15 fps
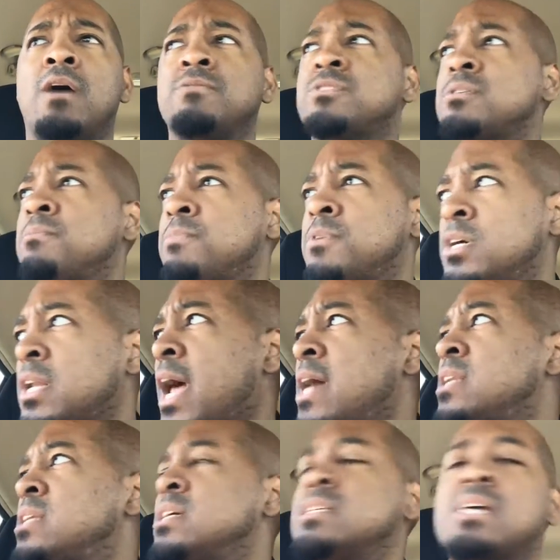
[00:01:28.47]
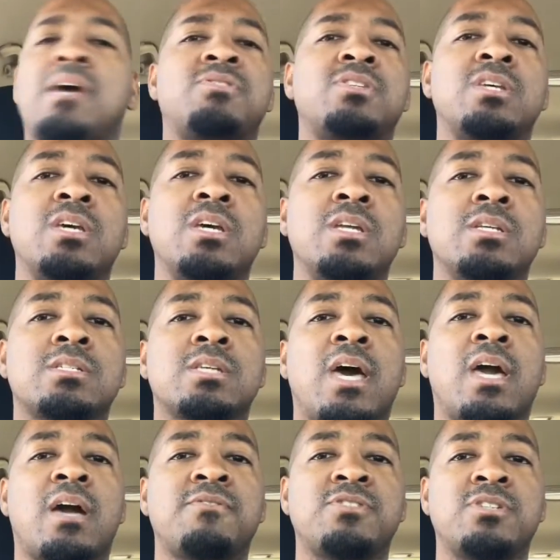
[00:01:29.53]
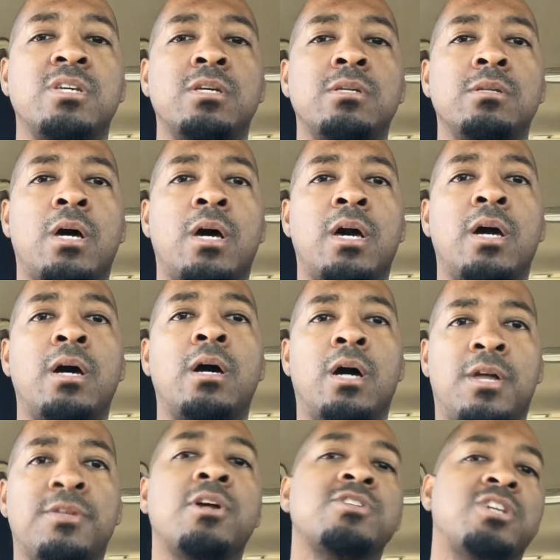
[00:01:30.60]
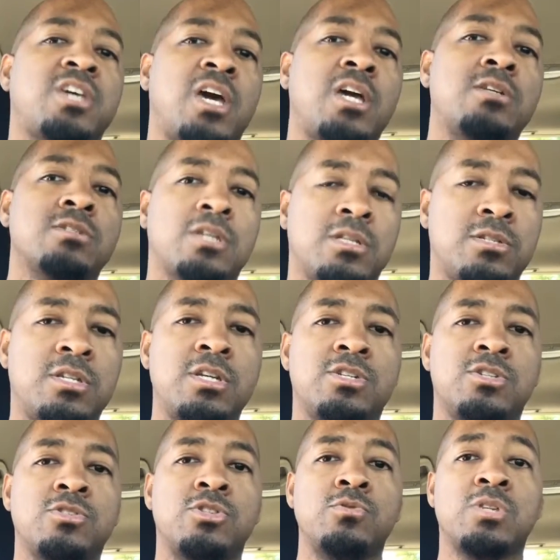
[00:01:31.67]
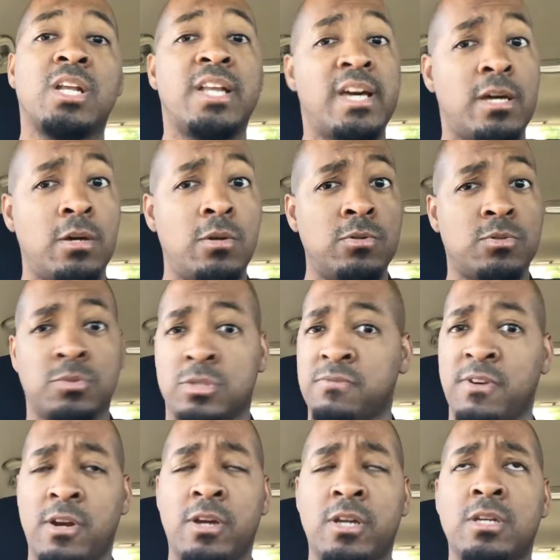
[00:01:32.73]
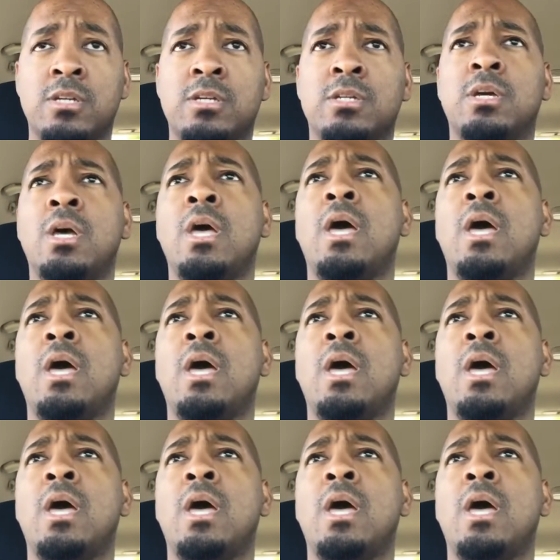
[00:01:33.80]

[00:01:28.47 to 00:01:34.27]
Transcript: Some good ideas I've seen is, like, I've seen other educators, other teachers using Legos, which is very good.